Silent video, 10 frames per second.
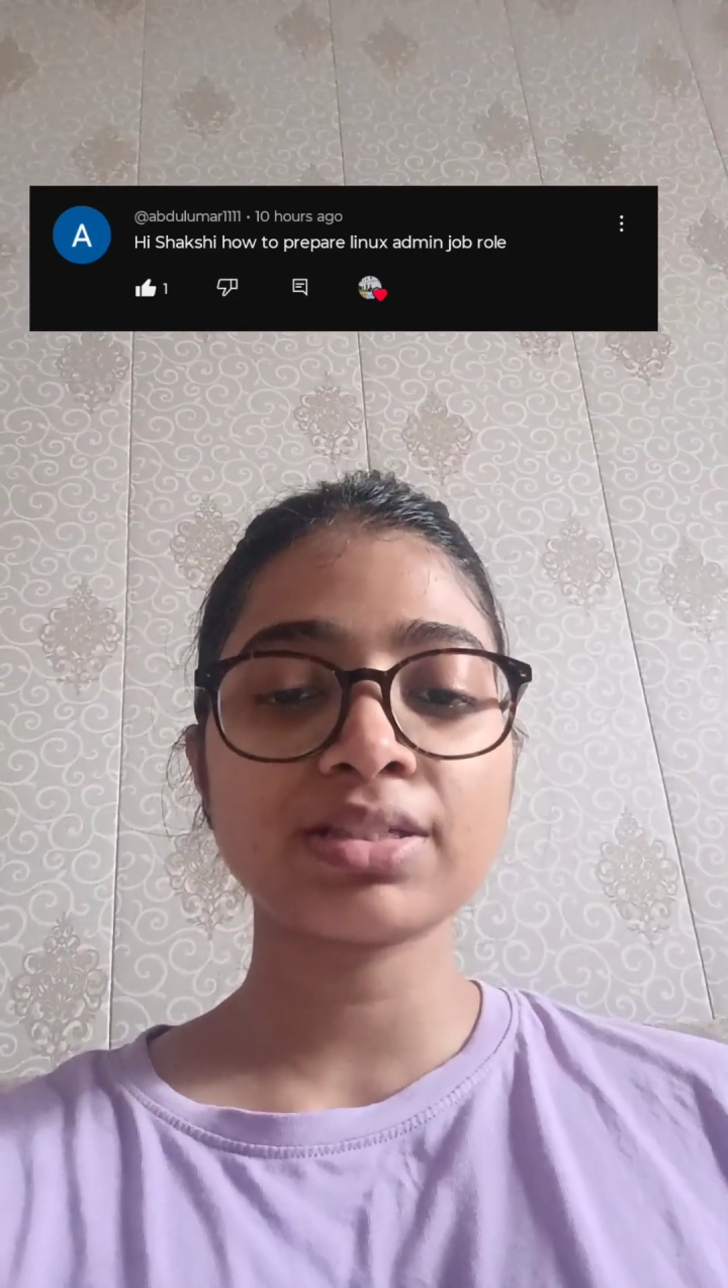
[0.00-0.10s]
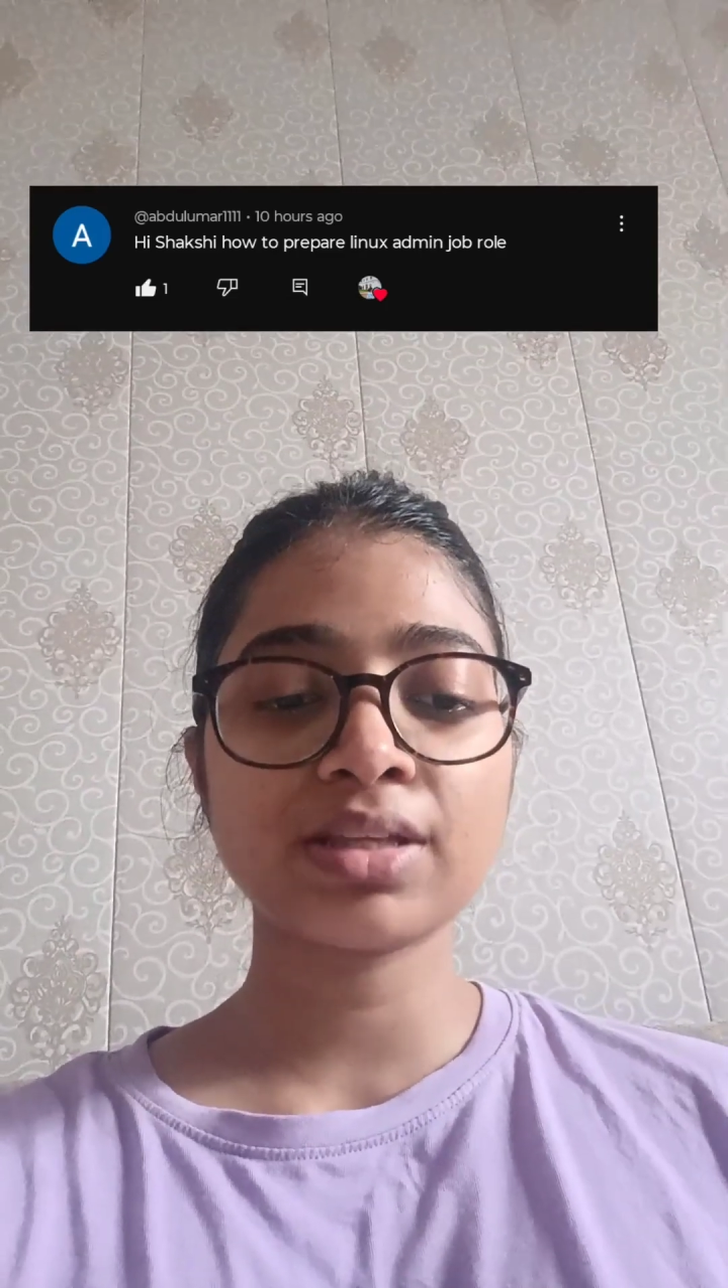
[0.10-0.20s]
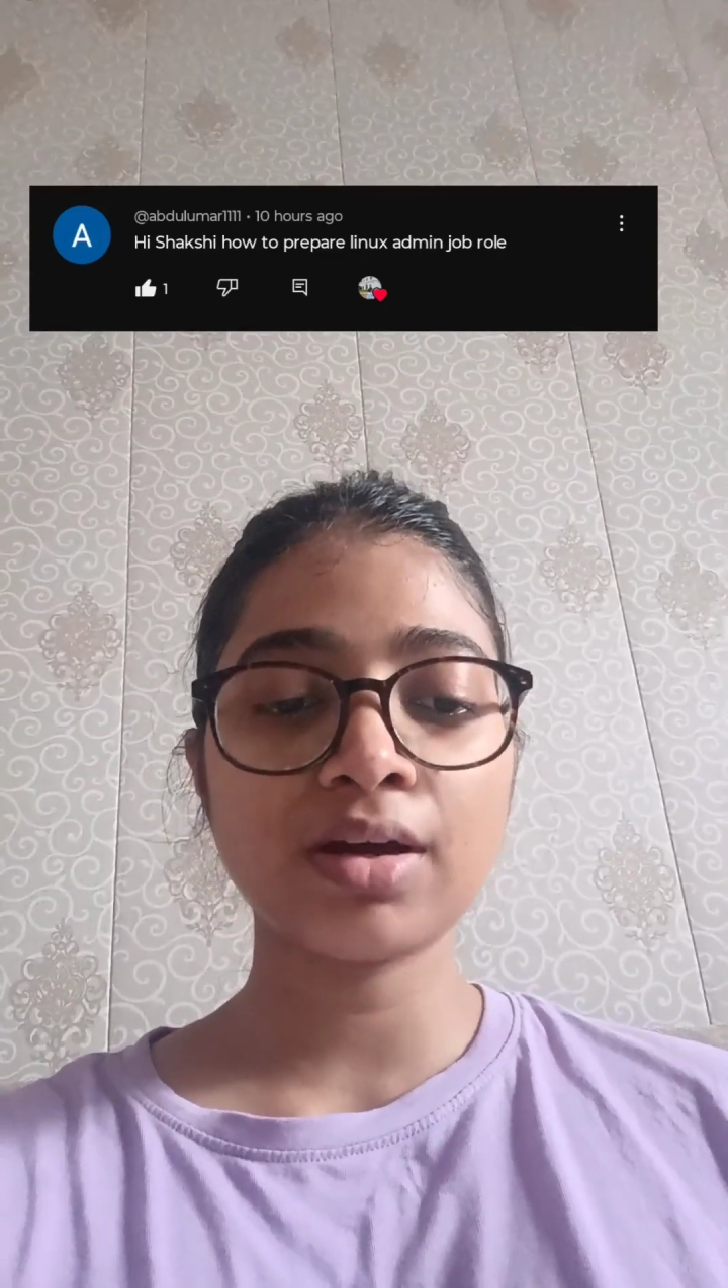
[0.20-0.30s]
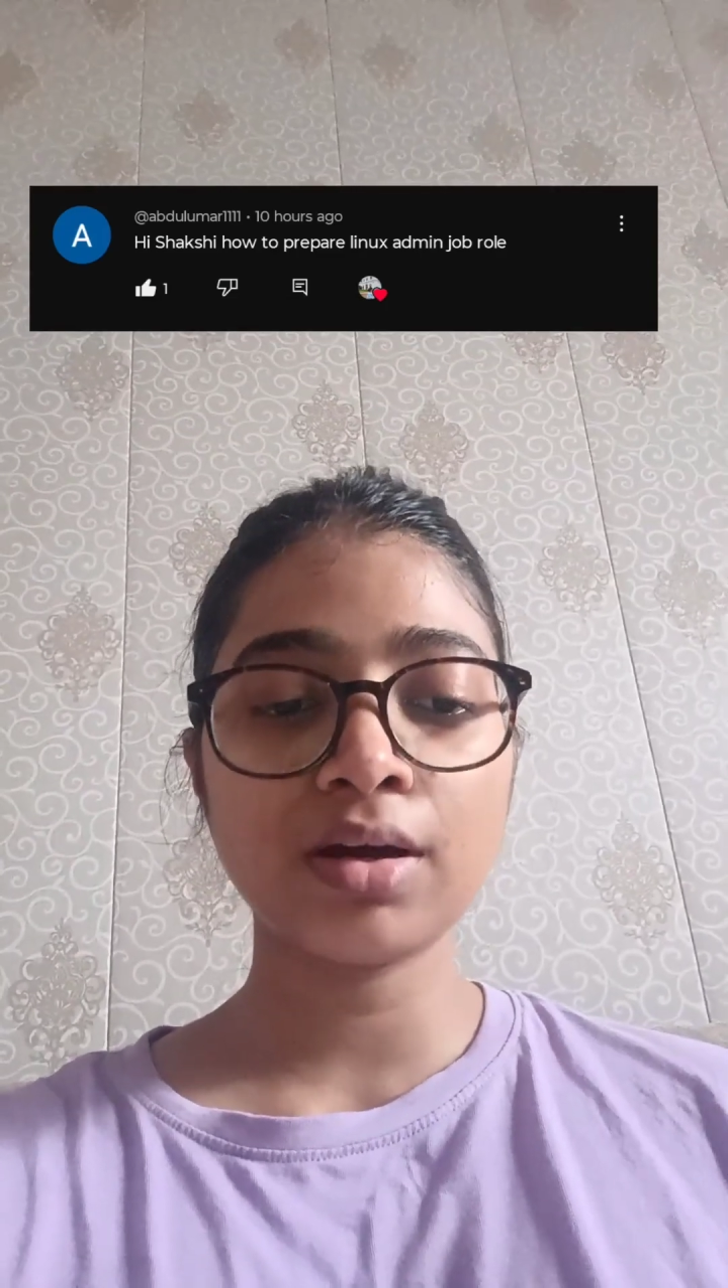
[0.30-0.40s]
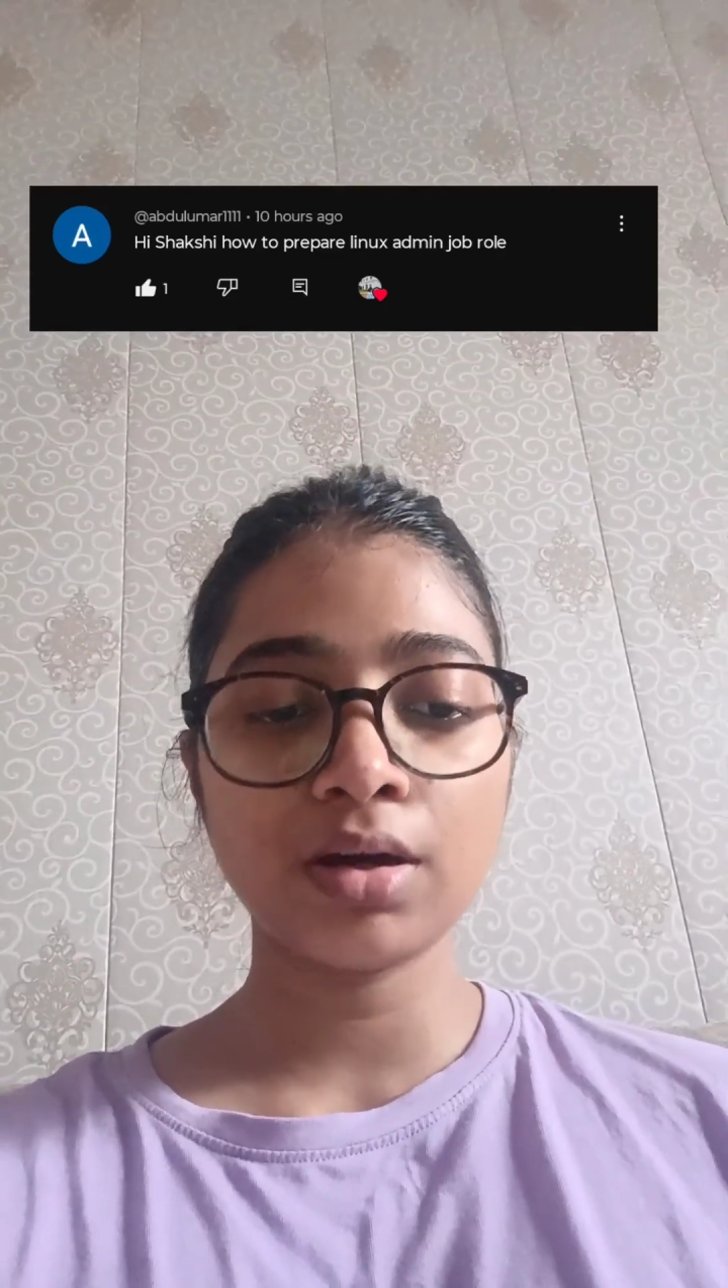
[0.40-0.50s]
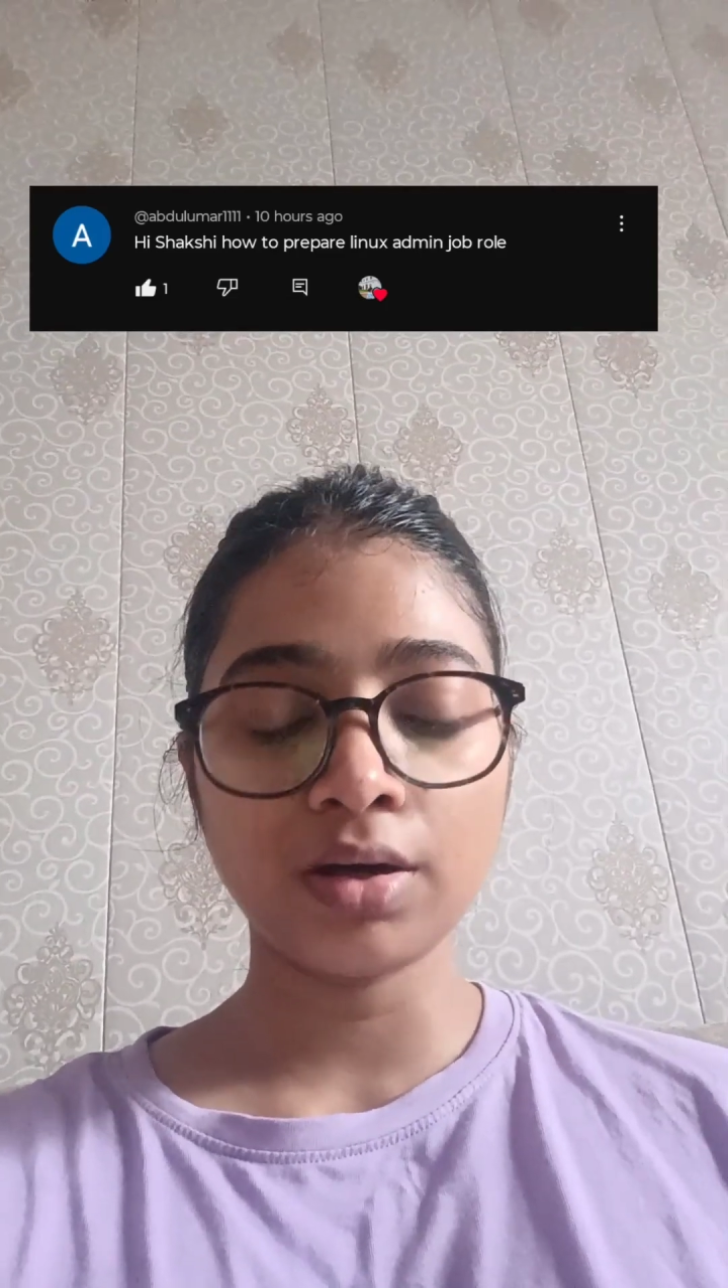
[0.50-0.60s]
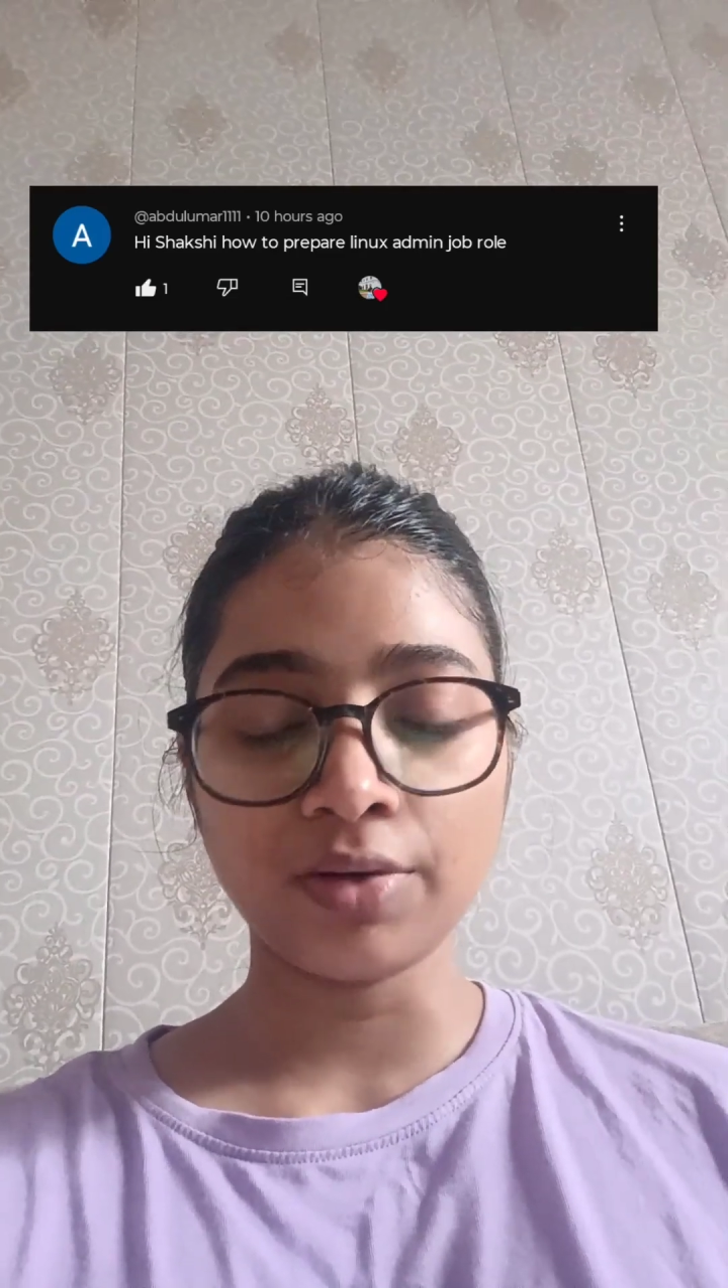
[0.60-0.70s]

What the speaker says: the